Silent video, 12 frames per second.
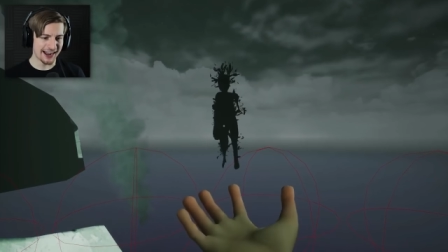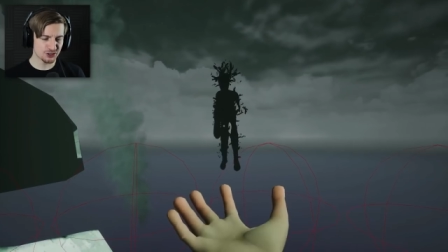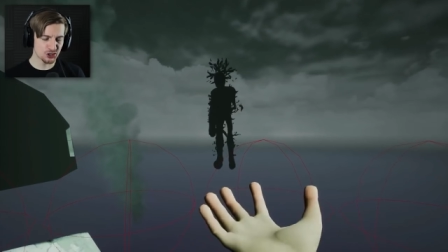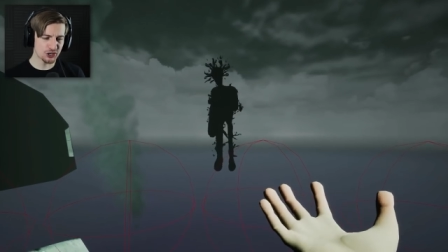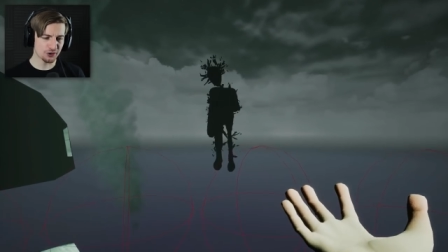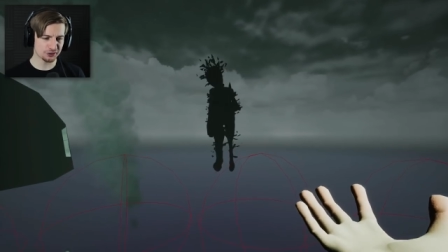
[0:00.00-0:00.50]

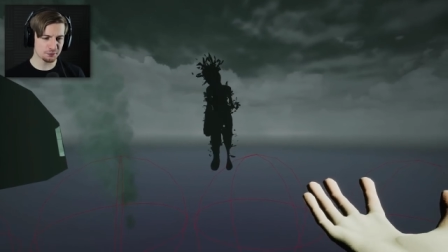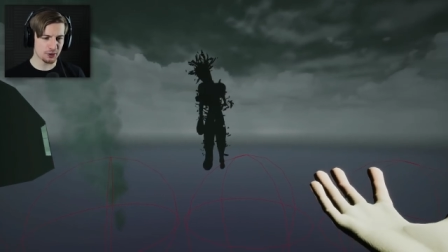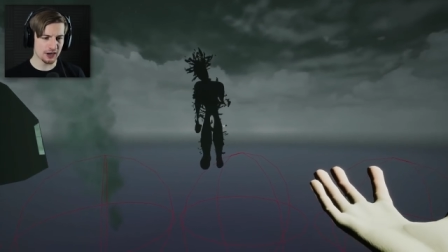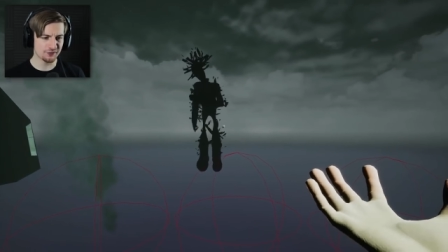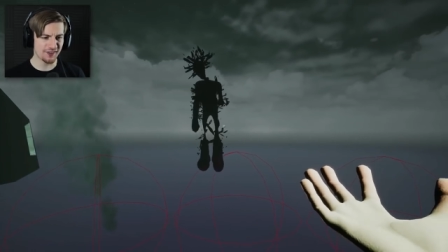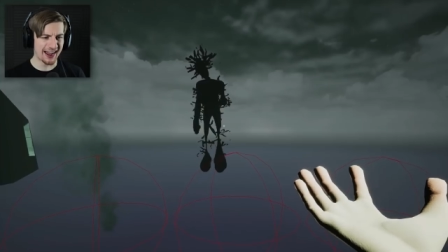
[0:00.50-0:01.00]
actually got some
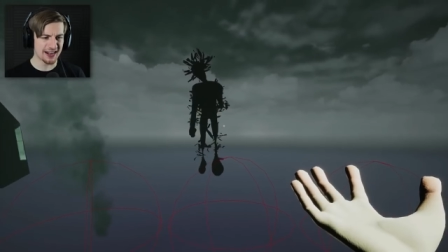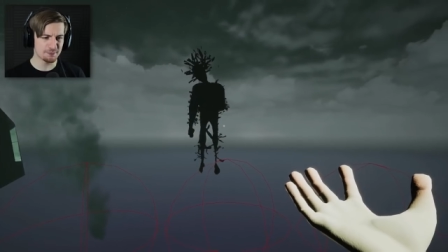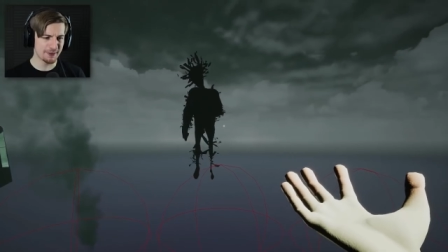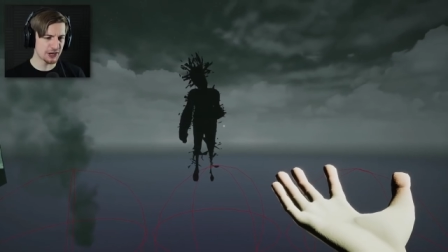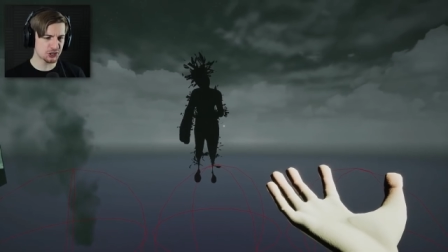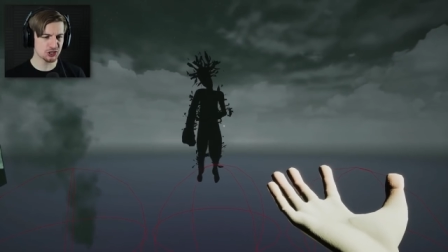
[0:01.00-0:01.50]
kind of
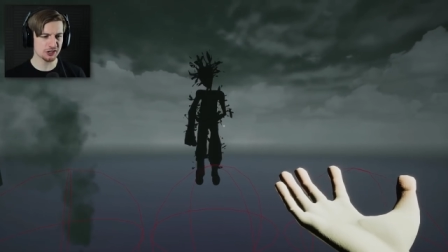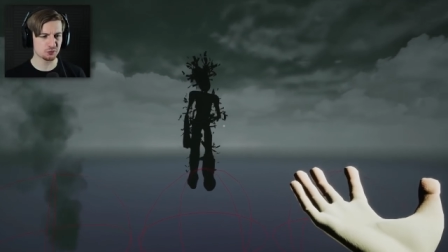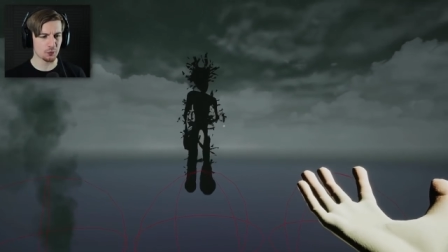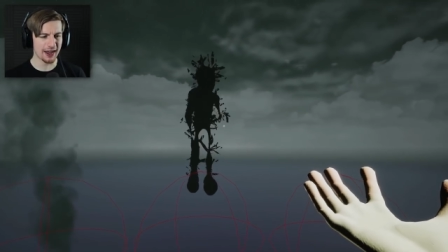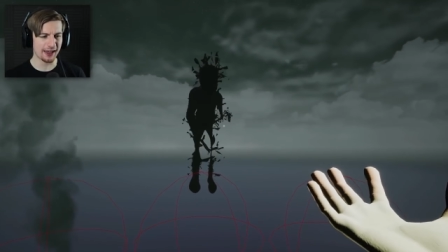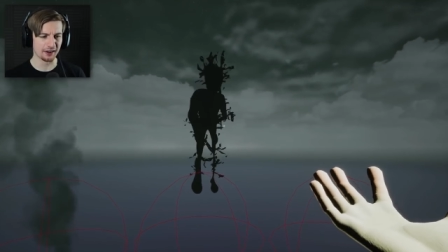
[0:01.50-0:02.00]
animation as
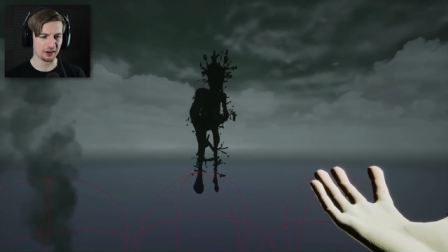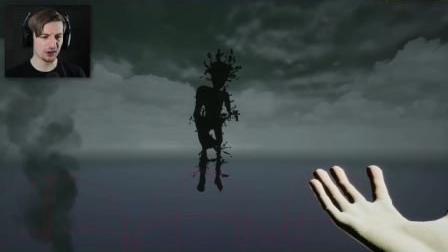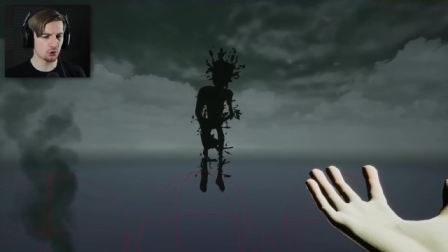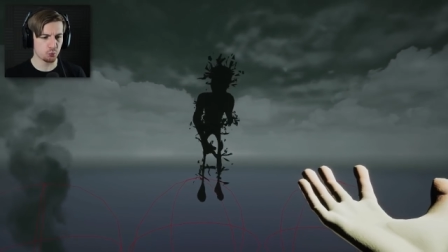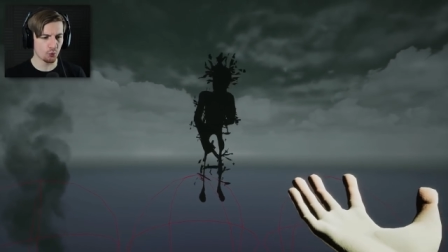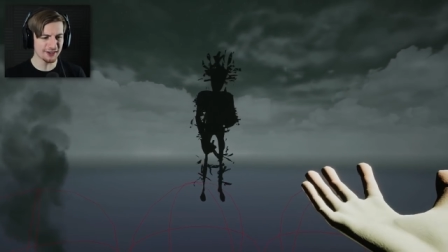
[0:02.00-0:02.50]
well.
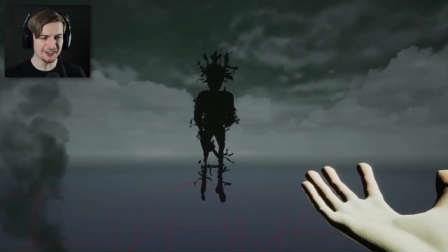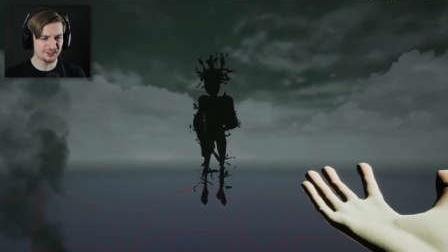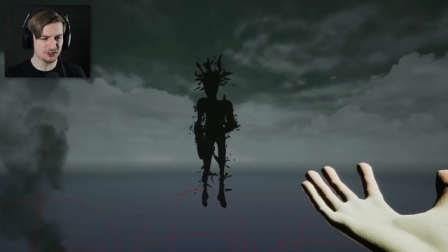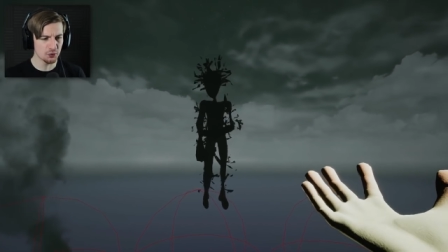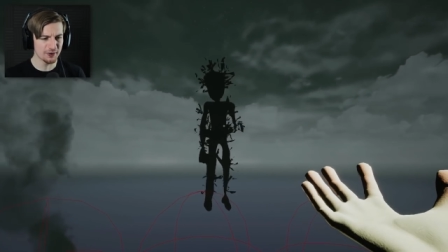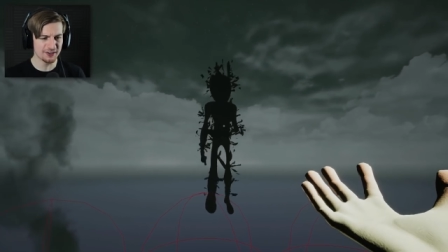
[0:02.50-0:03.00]
Like, what
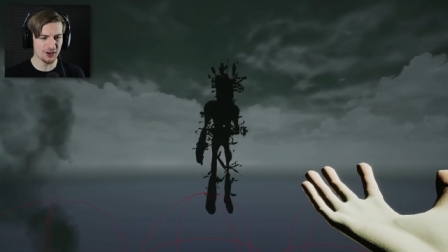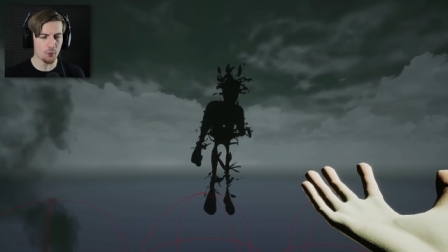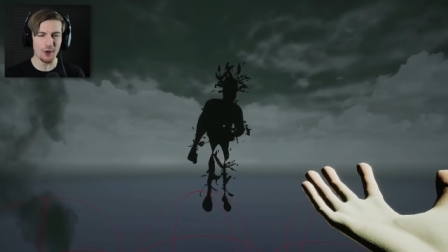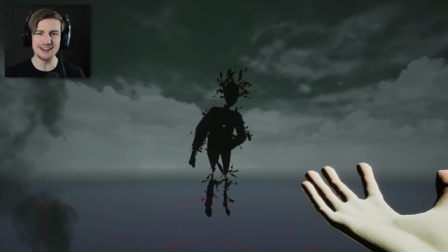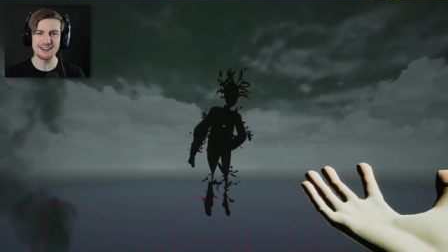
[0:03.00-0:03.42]
he's doing, no